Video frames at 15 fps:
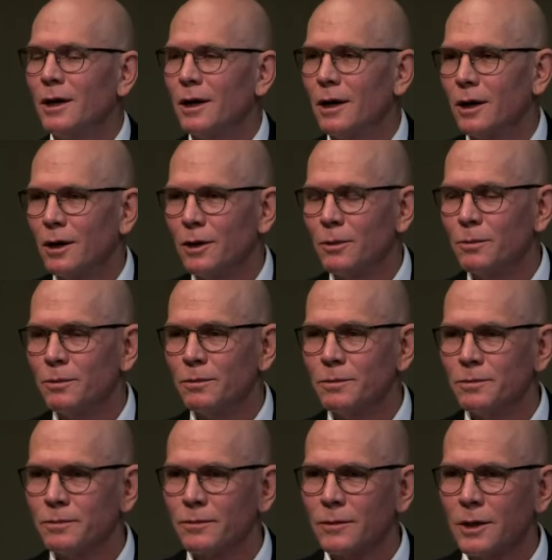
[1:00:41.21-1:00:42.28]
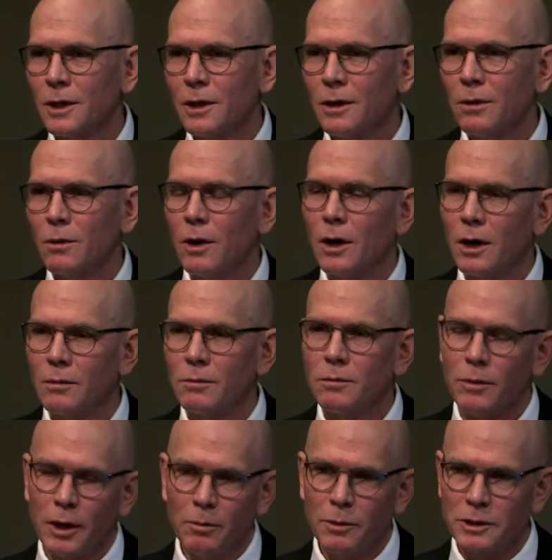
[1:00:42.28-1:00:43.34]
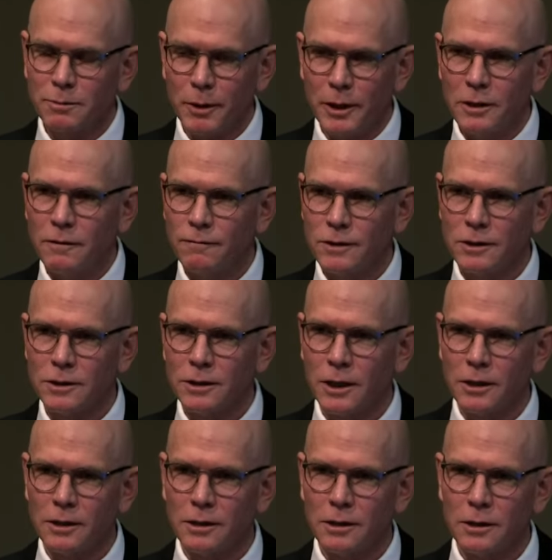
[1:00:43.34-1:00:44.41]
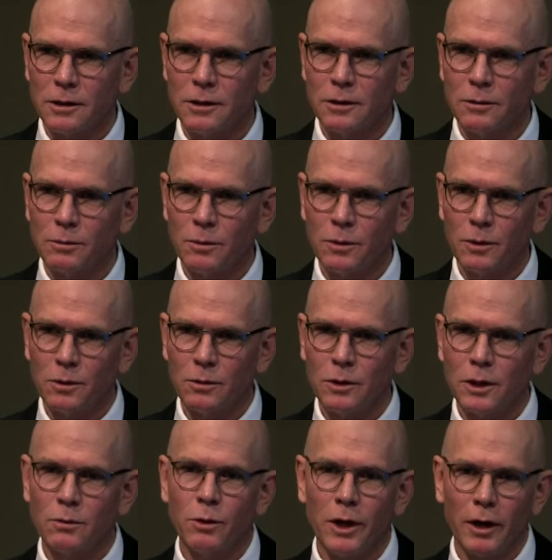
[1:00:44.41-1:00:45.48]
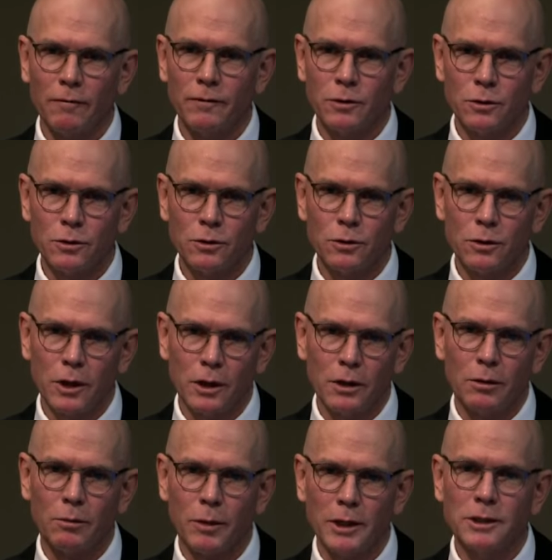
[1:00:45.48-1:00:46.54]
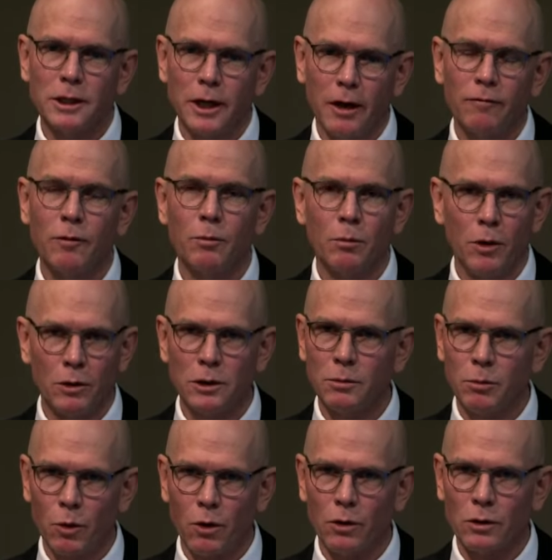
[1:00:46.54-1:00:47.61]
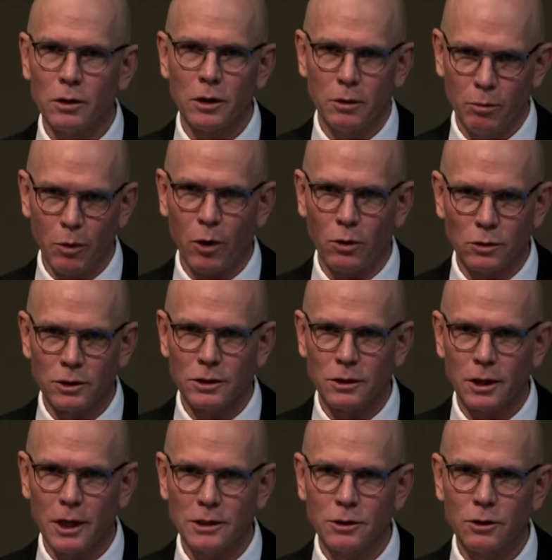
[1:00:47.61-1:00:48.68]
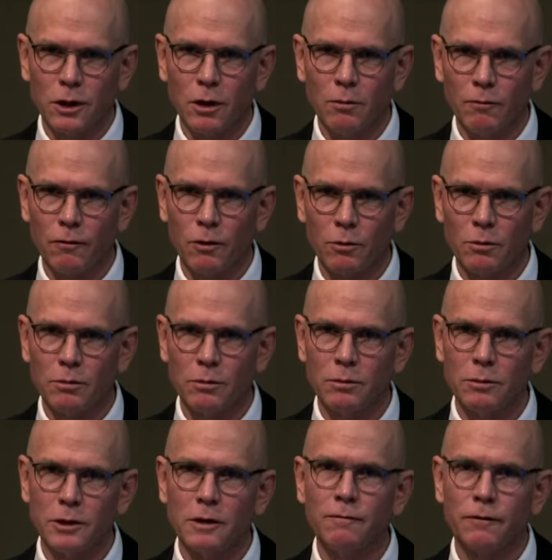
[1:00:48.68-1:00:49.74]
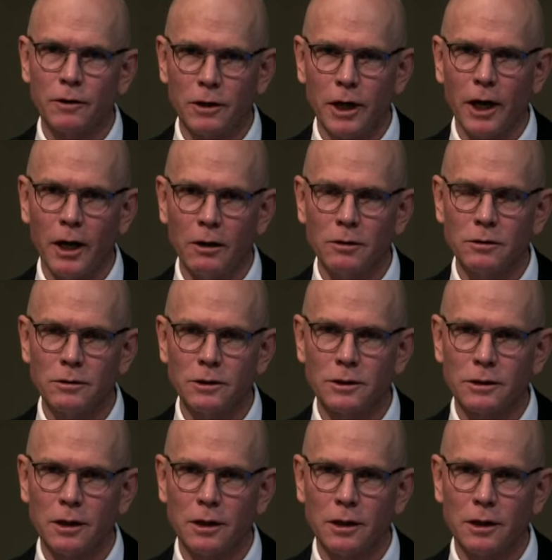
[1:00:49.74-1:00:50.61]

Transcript: Um, I, my perspective is that uh, that we have to uh, basically have a multi-pronged approach. It has to come from different angles.